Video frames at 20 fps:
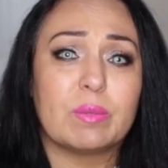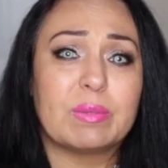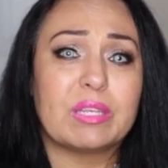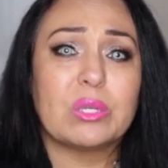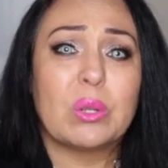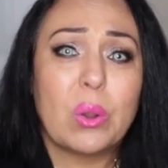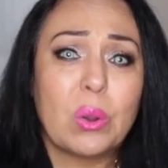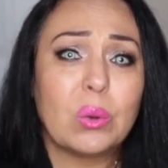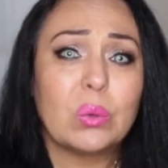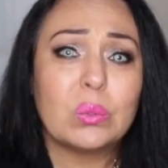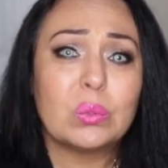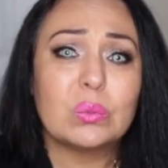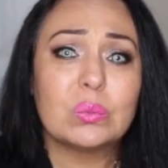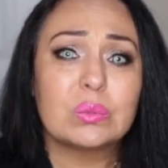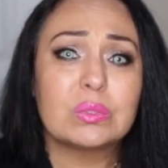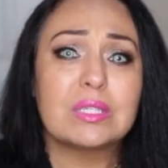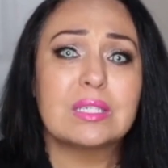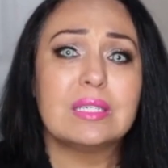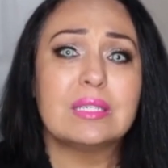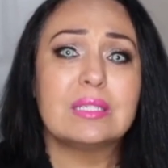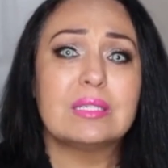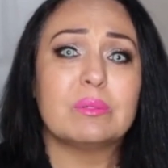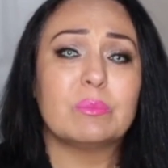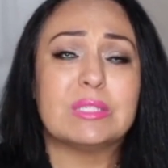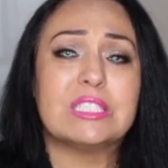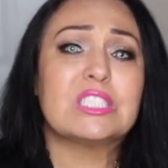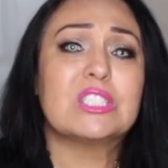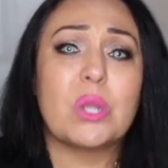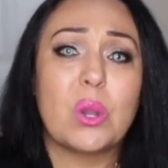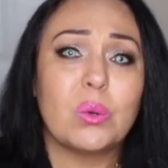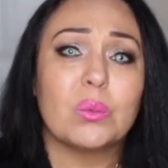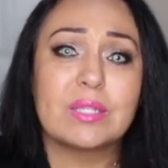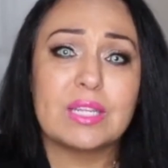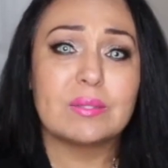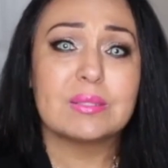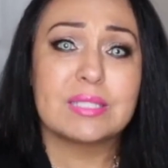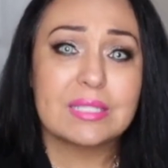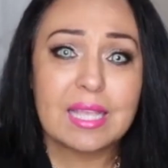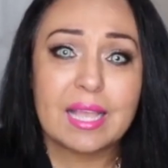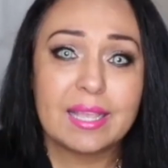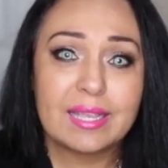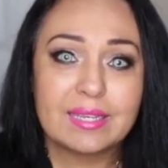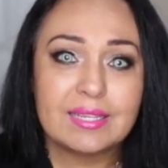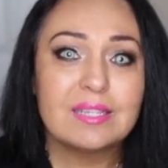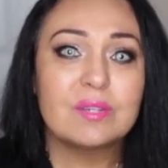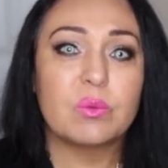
to be cold when it's cold outside.